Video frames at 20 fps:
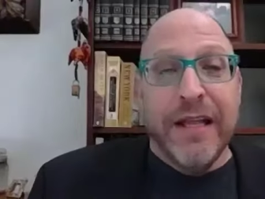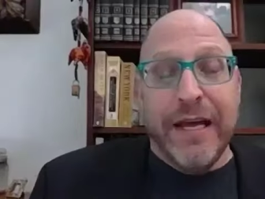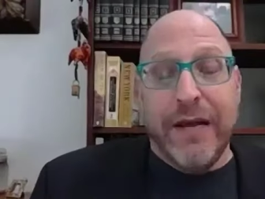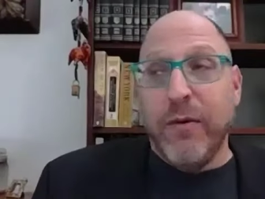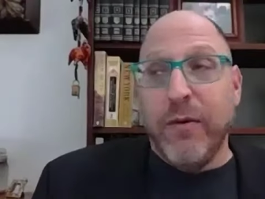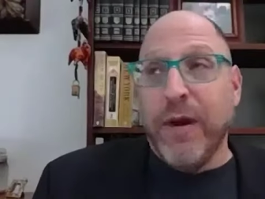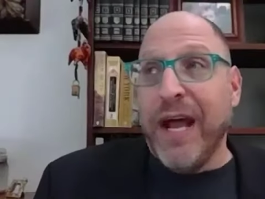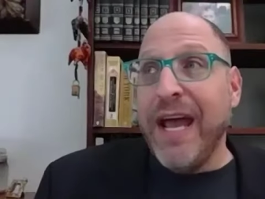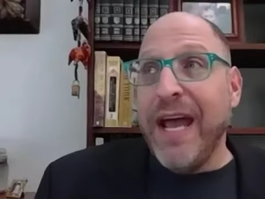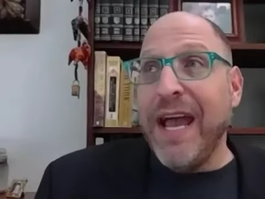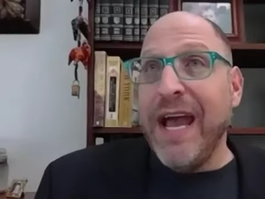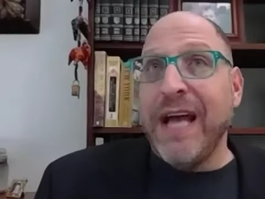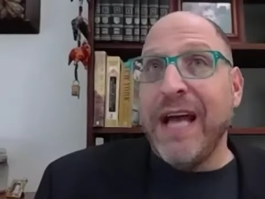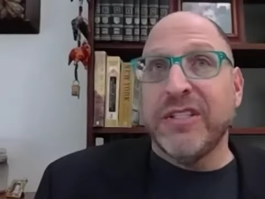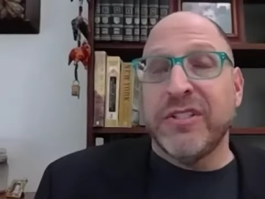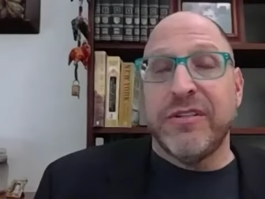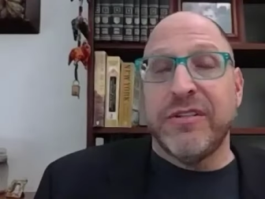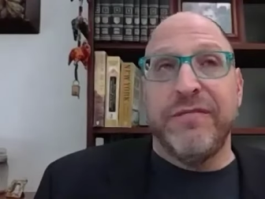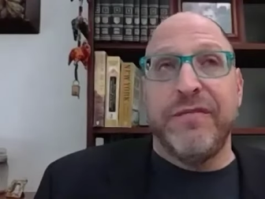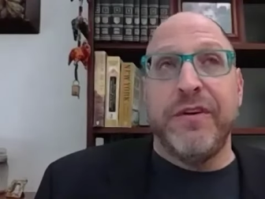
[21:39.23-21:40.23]
Like what I
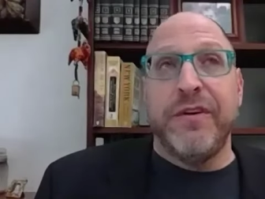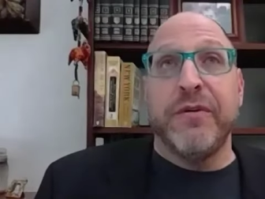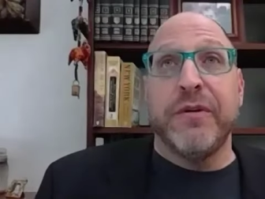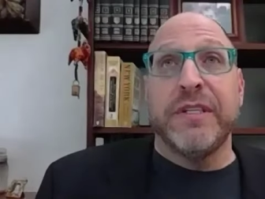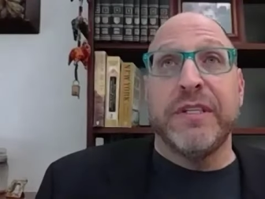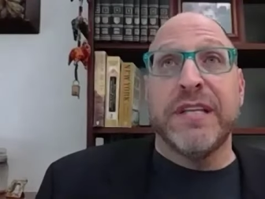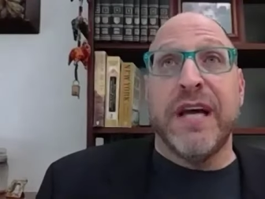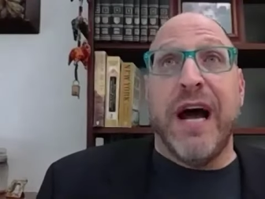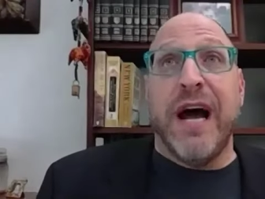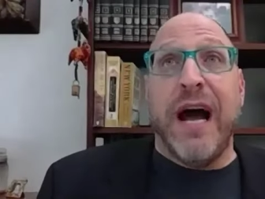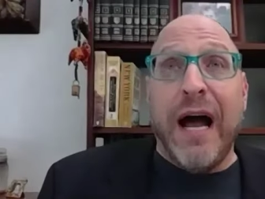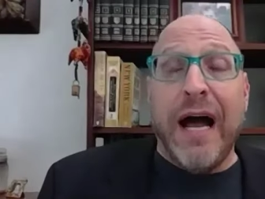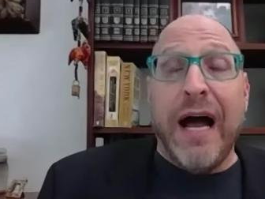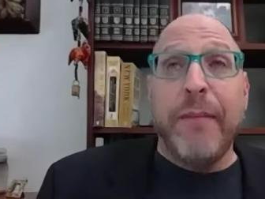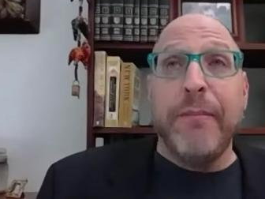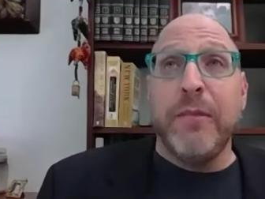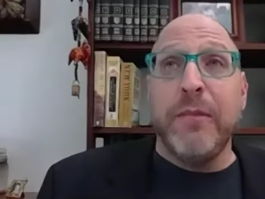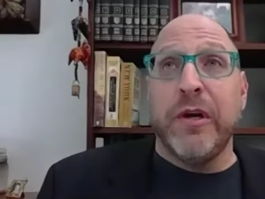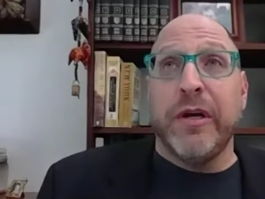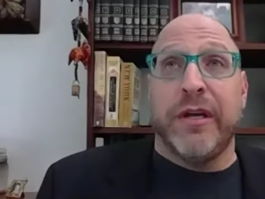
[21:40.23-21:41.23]
asked of you is
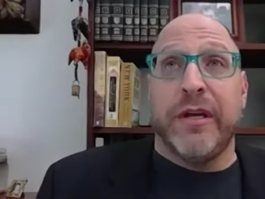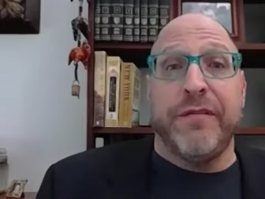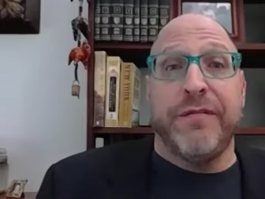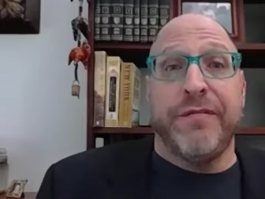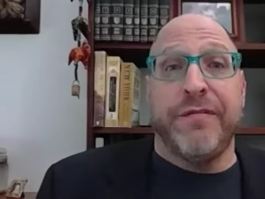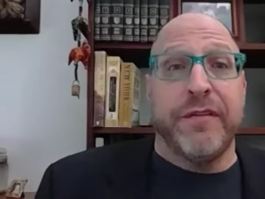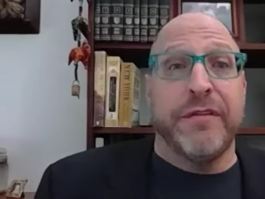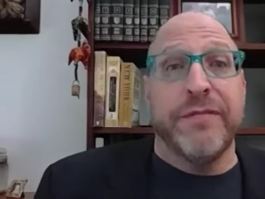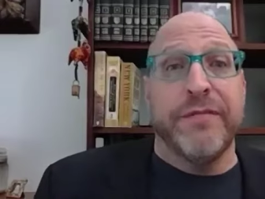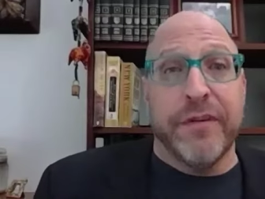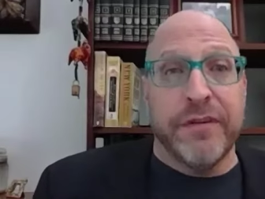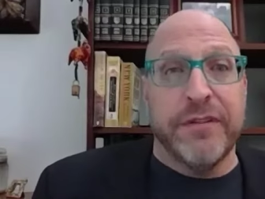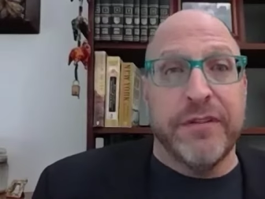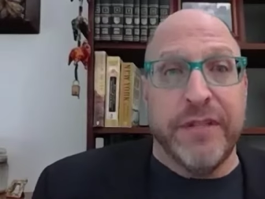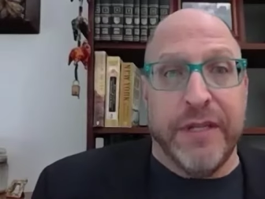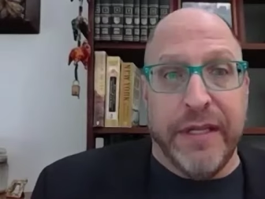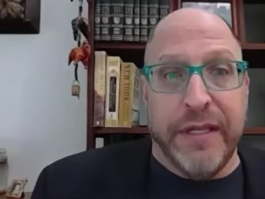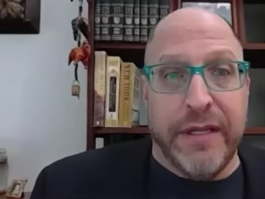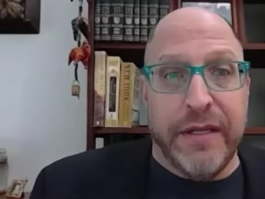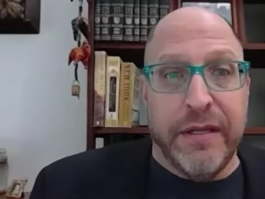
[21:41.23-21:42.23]
I'm looking for diversity.